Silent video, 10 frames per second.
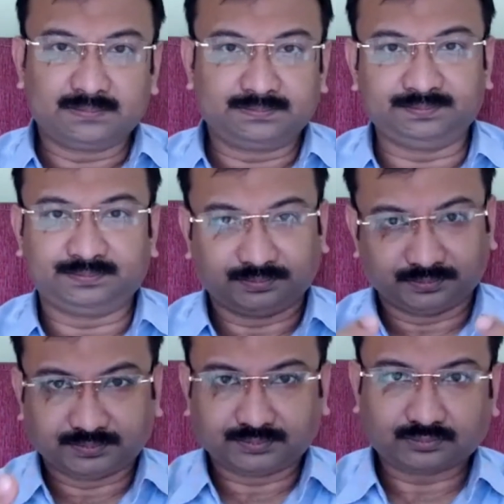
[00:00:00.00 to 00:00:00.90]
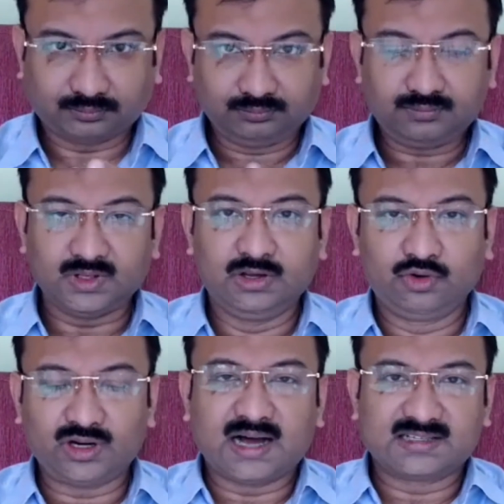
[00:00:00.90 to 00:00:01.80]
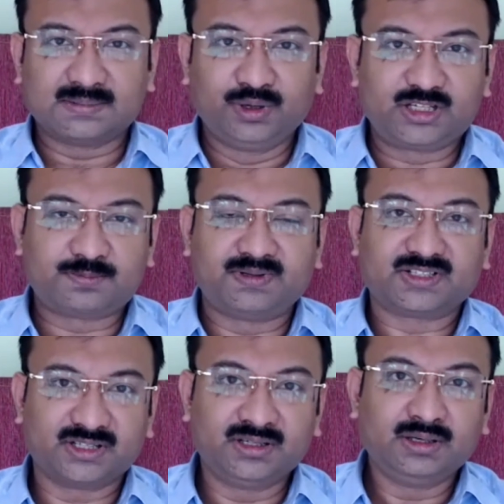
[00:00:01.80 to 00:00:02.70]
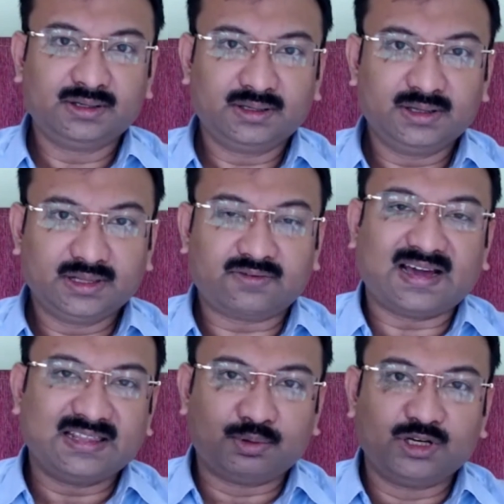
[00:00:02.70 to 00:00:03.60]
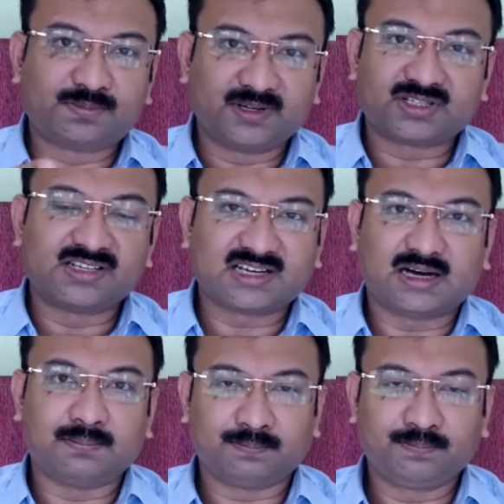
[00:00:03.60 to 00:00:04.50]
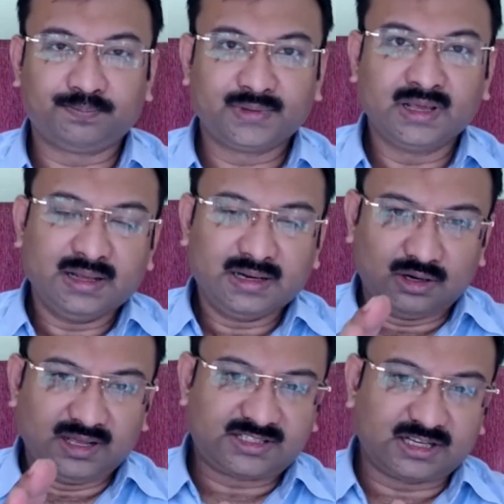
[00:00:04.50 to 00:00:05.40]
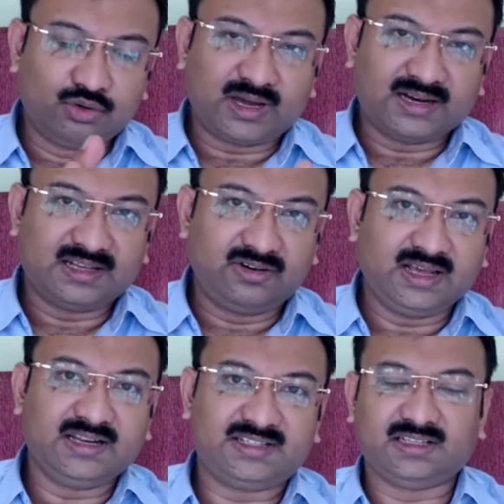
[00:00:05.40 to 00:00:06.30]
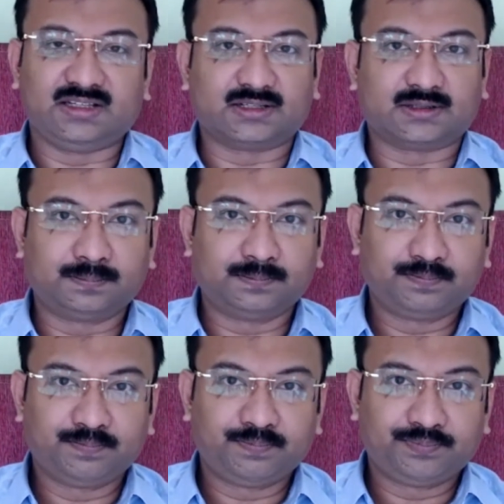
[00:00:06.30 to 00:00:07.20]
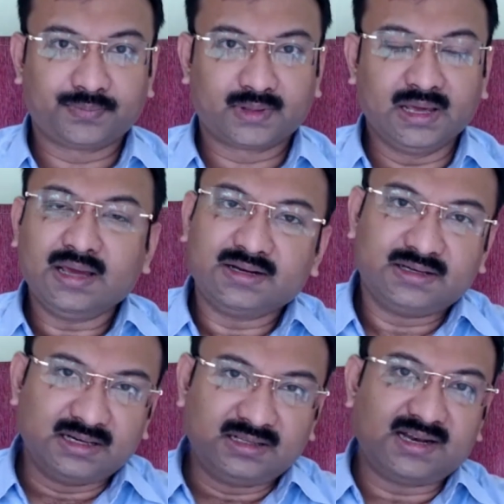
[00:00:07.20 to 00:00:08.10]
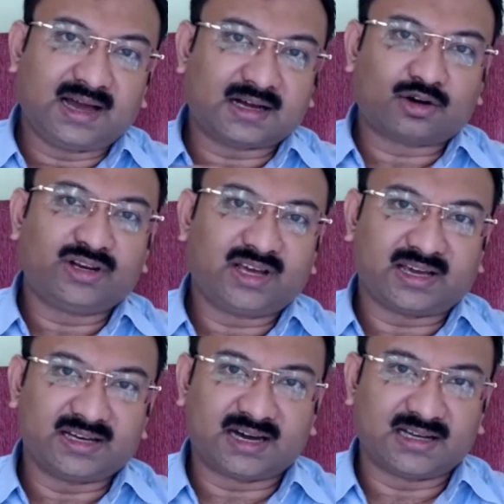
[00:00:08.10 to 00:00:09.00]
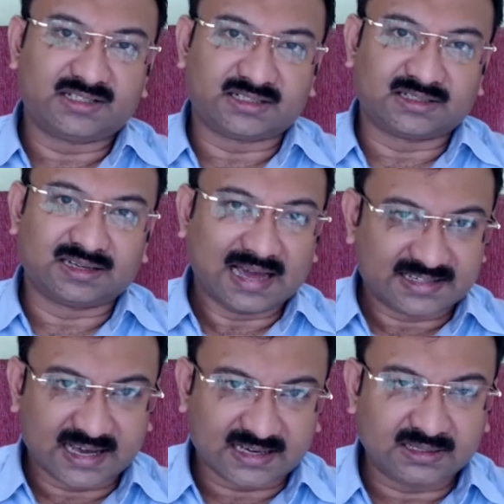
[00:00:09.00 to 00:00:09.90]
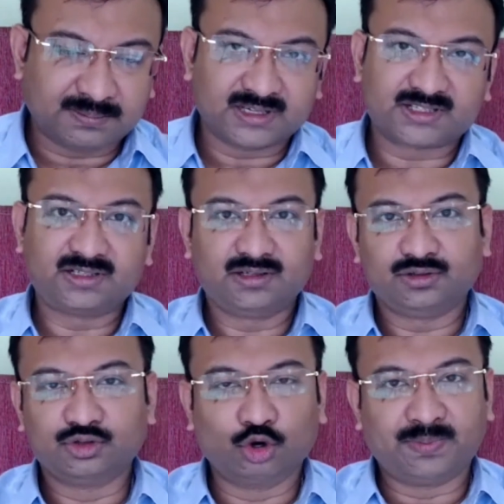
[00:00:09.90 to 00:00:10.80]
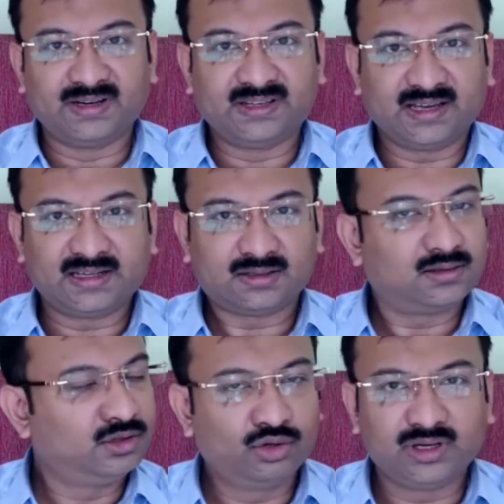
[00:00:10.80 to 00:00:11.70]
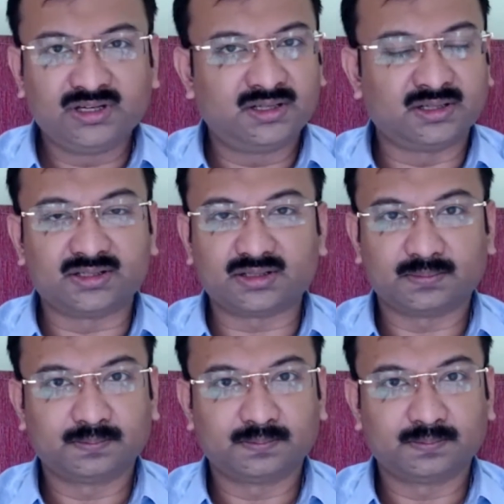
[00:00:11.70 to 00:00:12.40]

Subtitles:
You would ask the police person that why the police person has come. Now let's look at the reality here. Did the Naga Konyak headhunter attack the person who opened the gate? No, he didn't.